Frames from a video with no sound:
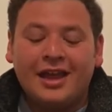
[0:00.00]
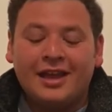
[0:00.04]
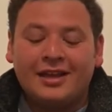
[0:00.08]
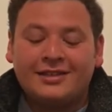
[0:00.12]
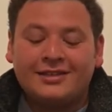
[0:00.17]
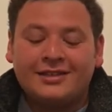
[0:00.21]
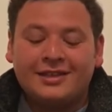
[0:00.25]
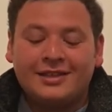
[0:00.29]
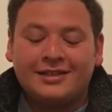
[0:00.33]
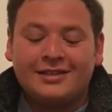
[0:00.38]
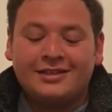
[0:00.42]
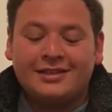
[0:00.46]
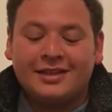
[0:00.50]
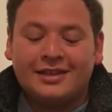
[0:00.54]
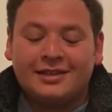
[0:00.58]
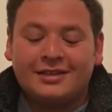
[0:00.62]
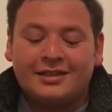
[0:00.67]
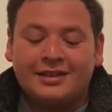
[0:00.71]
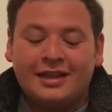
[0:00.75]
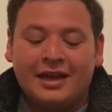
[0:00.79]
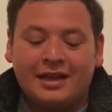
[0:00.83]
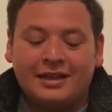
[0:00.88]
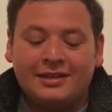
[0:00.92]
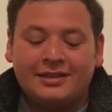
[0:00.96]
since the
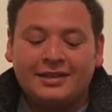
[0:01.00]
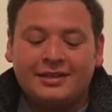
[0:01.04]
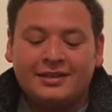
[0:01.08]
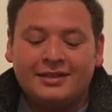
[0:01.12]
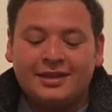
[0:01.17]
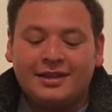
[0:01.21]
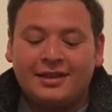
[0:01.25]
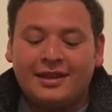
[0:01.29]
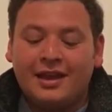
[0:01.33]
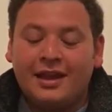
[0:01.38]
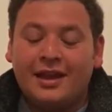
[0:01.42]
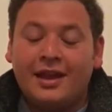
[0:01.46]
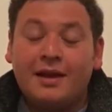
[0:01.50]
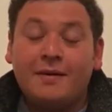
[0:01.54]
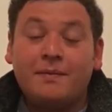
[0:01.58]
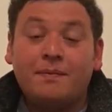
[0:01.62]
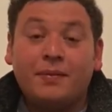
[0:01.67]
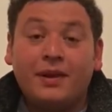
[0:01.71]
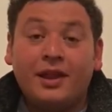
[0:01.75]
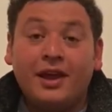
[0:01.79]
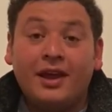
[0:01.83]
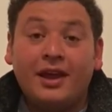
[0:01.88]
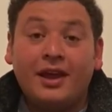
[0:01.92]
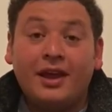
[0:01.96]
day I
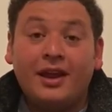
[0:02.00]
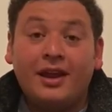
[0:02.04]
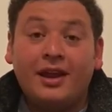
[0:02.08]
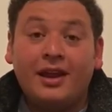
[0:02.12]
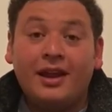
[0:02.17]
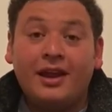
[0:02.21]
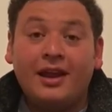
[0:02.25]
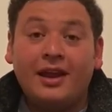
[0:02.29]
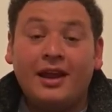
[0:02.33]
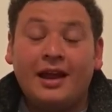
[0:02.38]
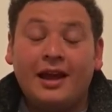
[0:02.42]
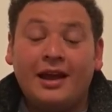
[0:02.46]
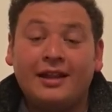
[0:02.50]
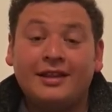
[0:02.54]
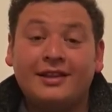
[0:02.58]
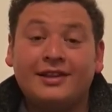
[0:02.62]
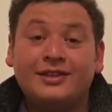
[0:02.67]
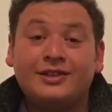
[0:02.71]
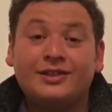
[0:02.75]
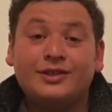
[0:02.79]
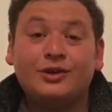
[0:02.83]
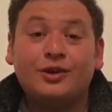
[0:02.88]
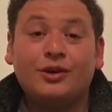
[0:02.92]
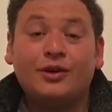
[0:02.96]
play it at the
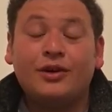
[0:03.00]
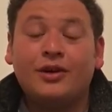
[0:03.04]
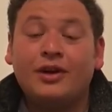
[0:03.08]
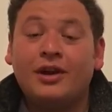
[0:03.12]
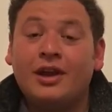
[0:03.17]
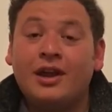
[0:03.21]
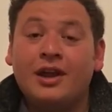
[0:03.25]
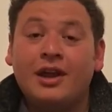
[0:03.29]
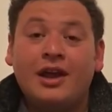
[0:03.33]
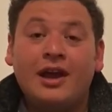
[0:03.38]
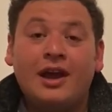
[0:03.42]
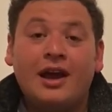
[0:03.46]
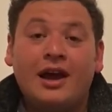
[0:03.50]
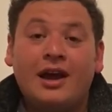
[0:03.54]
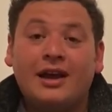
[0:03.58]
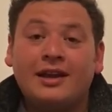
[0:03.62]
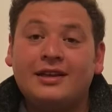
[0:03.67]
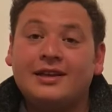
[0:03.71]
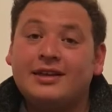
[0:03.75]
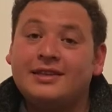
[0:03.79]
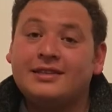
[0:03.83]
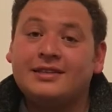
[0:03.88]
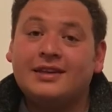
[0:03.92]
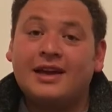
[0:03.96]
store, I
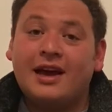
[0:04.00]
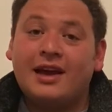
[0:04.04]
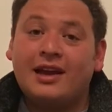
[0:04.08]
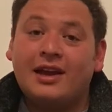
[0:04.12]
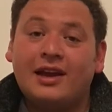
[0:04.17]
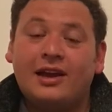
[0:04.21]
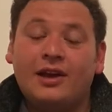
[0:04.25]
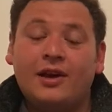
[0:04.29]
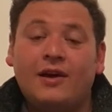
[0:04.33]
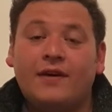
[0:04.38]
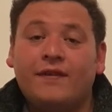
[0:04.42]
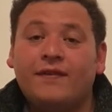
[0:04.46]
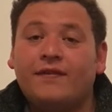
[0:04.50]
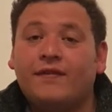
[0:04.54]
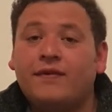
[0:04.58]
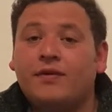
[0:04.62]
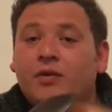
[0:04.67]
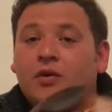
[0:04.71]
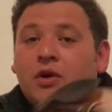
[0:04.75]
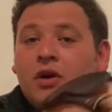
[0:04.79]
just got in love.